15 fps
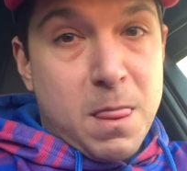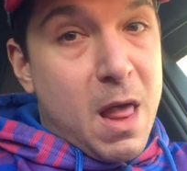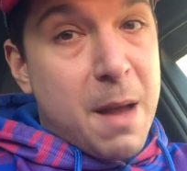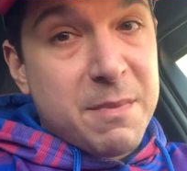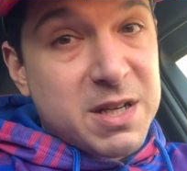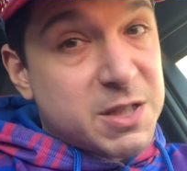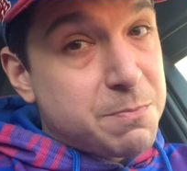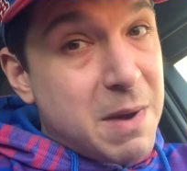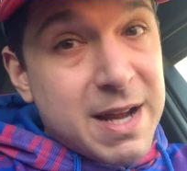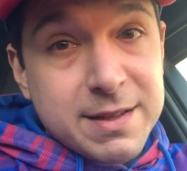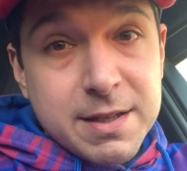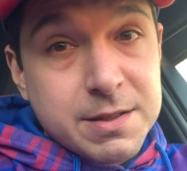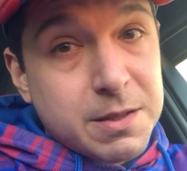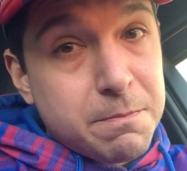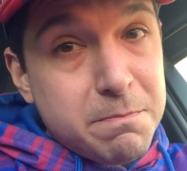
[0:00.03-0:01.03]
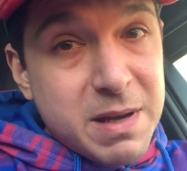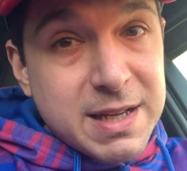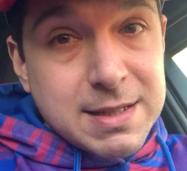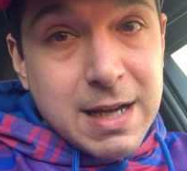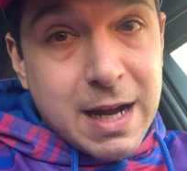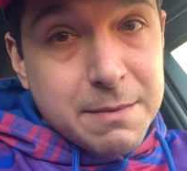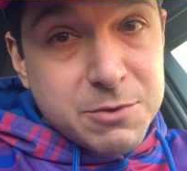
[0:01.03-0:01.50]
I'm expecting some
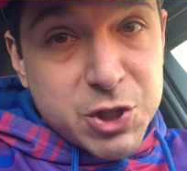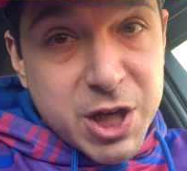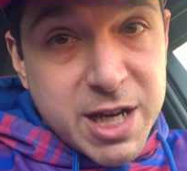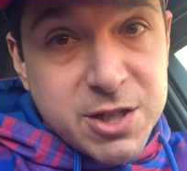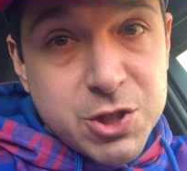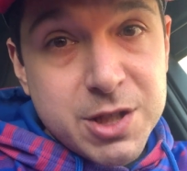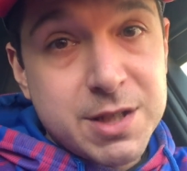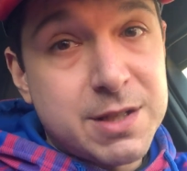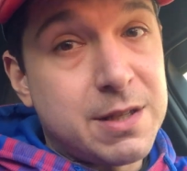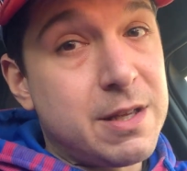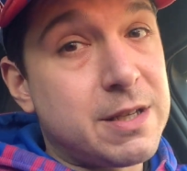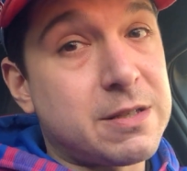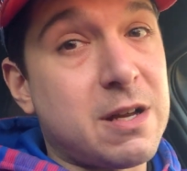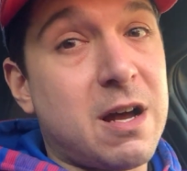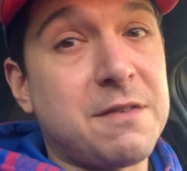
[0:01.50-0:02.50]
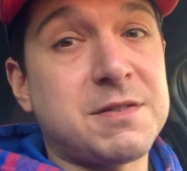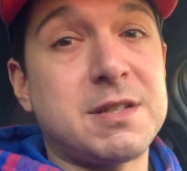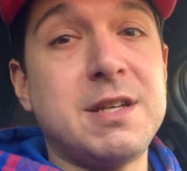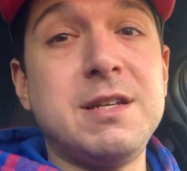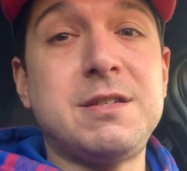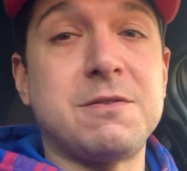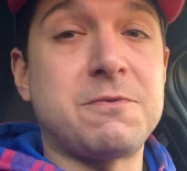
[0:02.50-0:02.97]
big time changes this
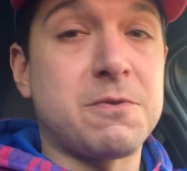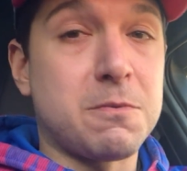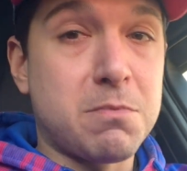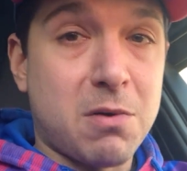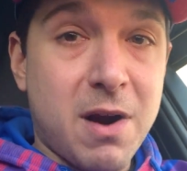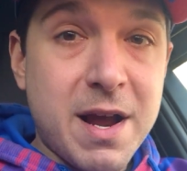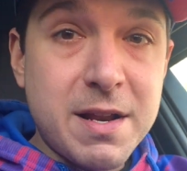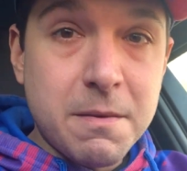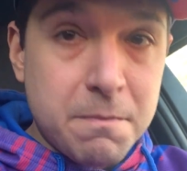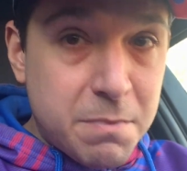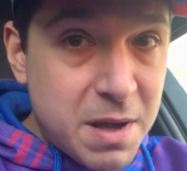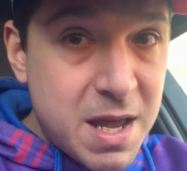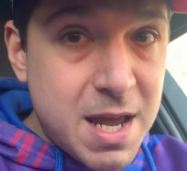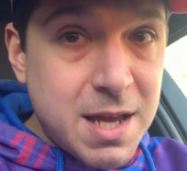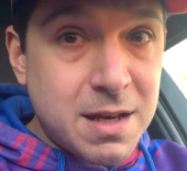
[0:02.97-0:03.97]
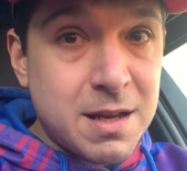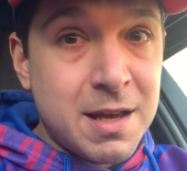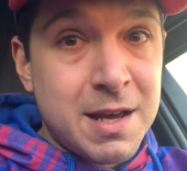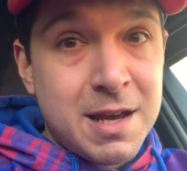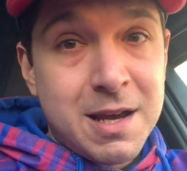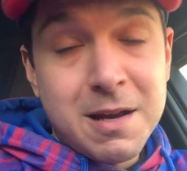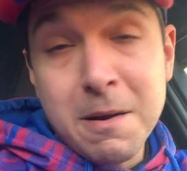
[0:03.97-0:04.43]
offseason from Brandon Beane,
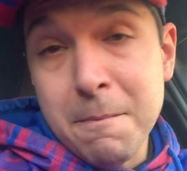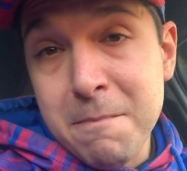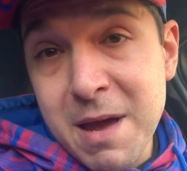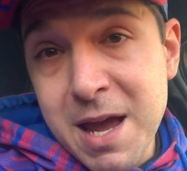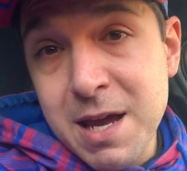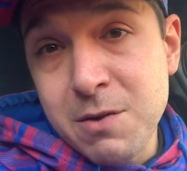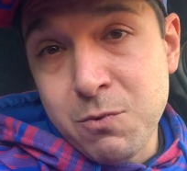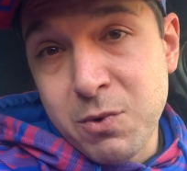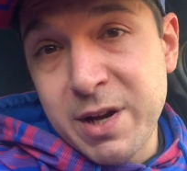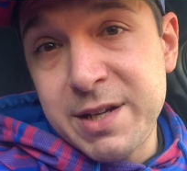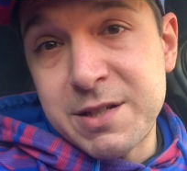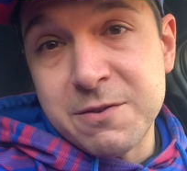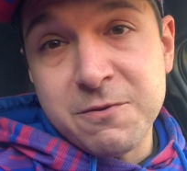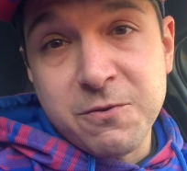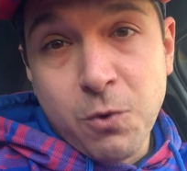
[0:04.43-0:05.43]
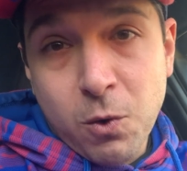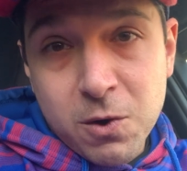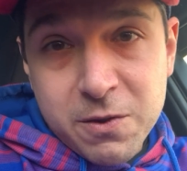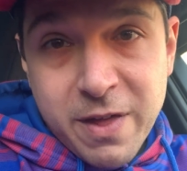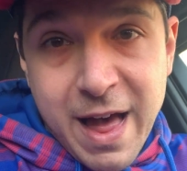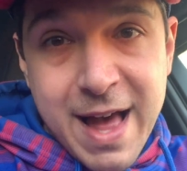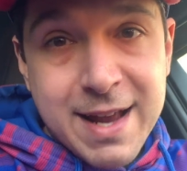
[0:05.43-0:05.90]
and the main reason
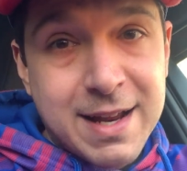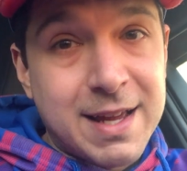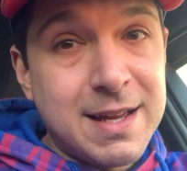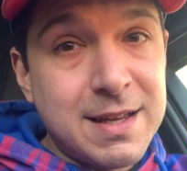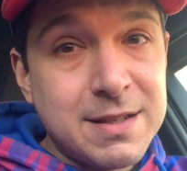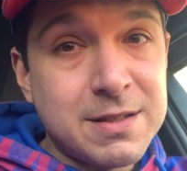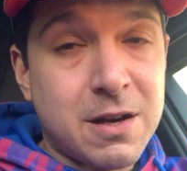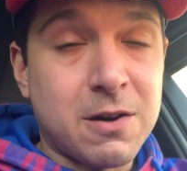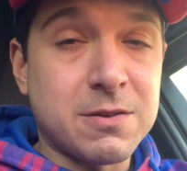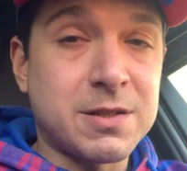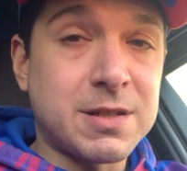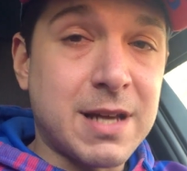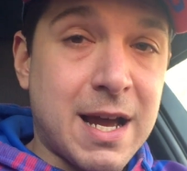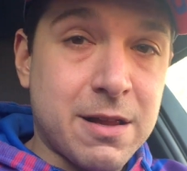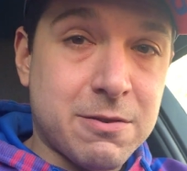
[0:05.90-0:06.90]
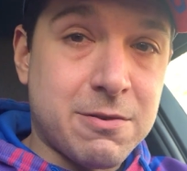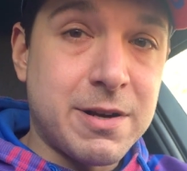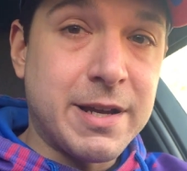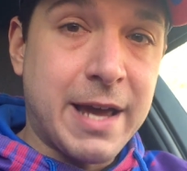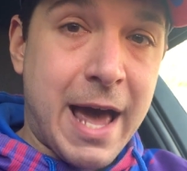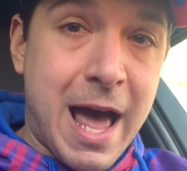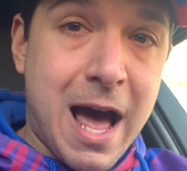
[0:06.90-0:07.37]
for that is our
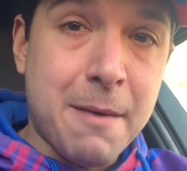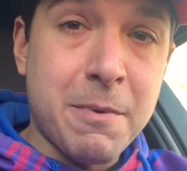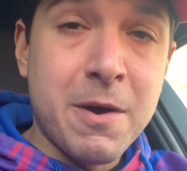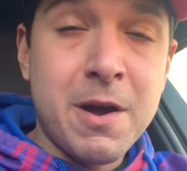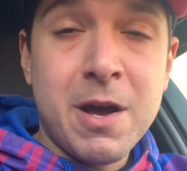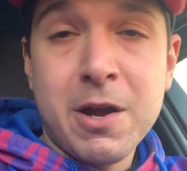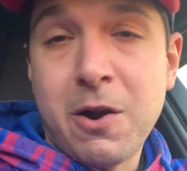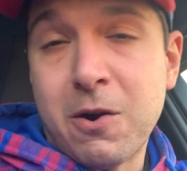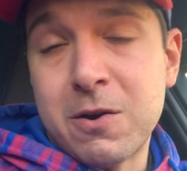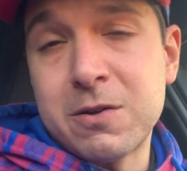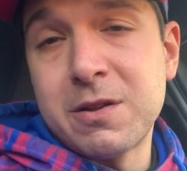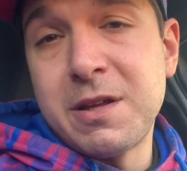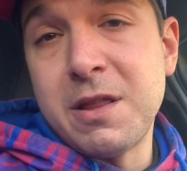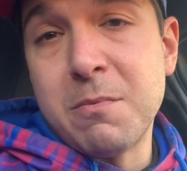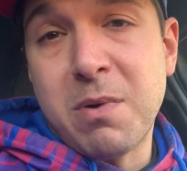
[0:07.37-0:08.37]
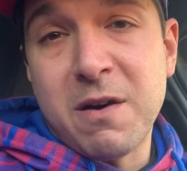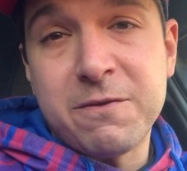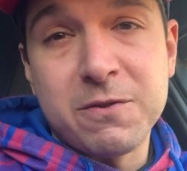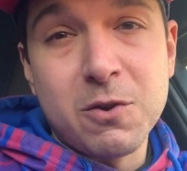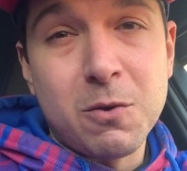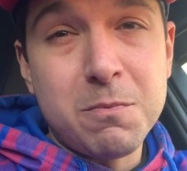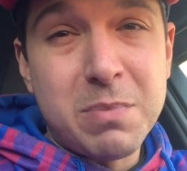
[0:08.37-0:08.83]
salary cap. Currently, the
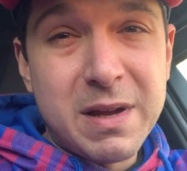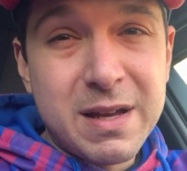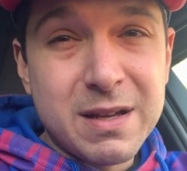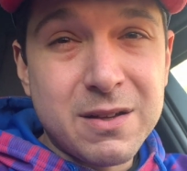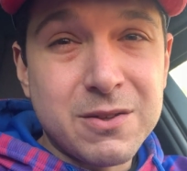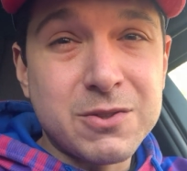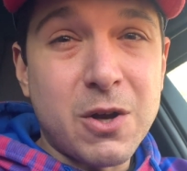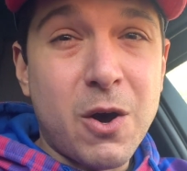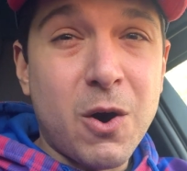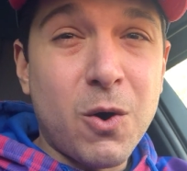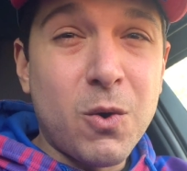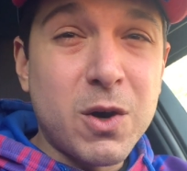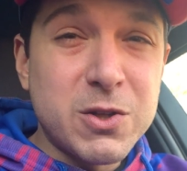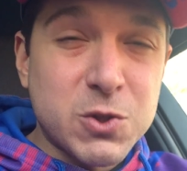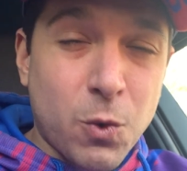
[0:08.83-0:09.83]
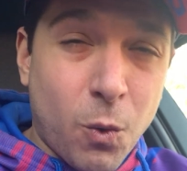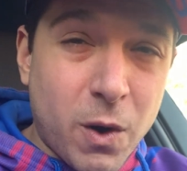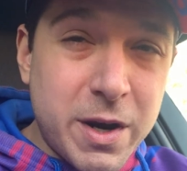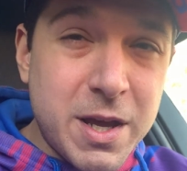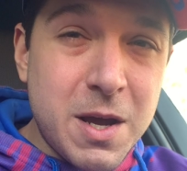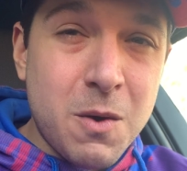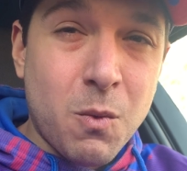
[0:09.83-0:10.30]
Buffalo Bills owe
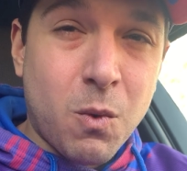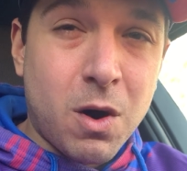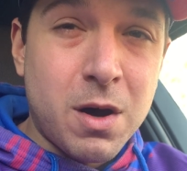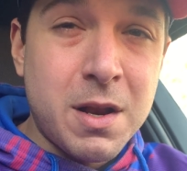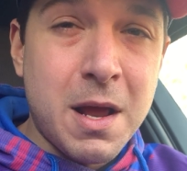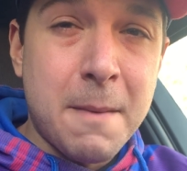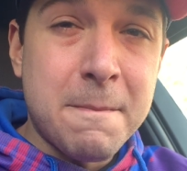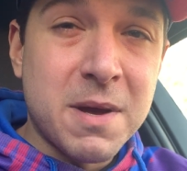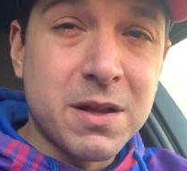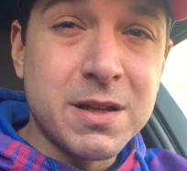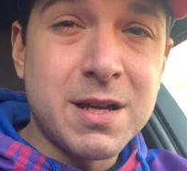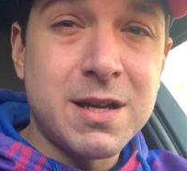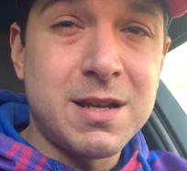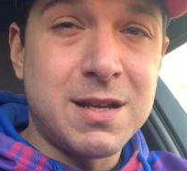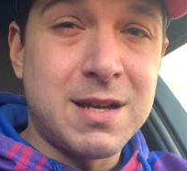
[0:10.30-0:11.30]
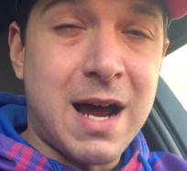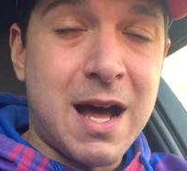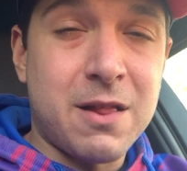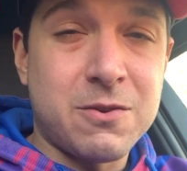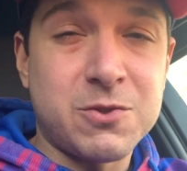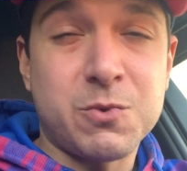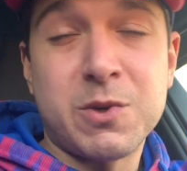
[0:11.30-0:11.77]
$21 million.
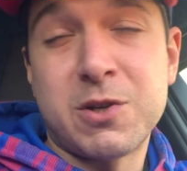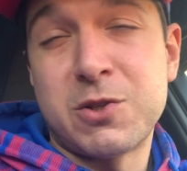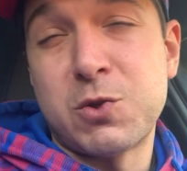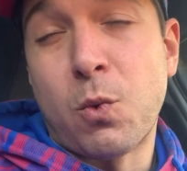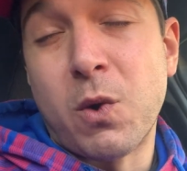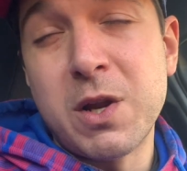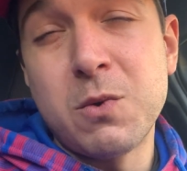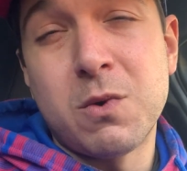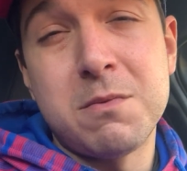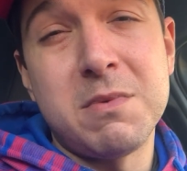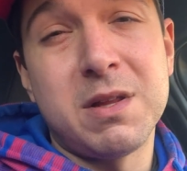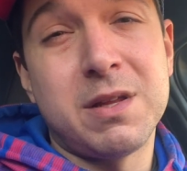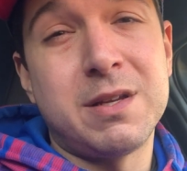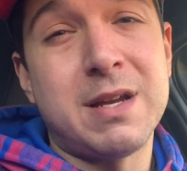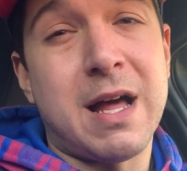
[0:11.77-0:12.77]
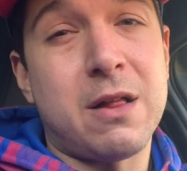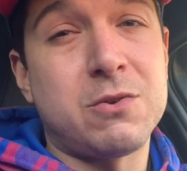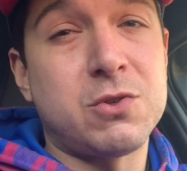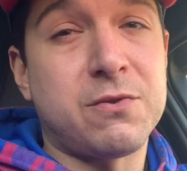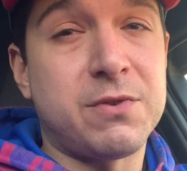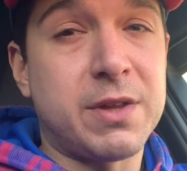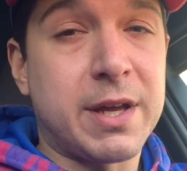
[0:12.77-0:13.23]
We are $21 million
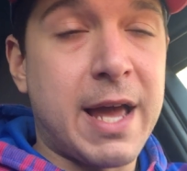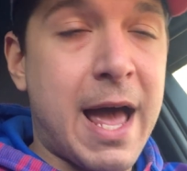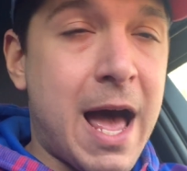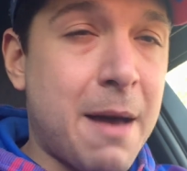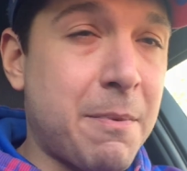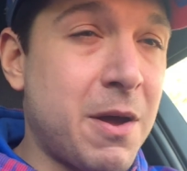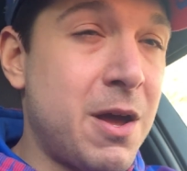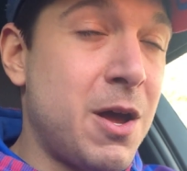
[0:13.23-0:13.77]
over the cap.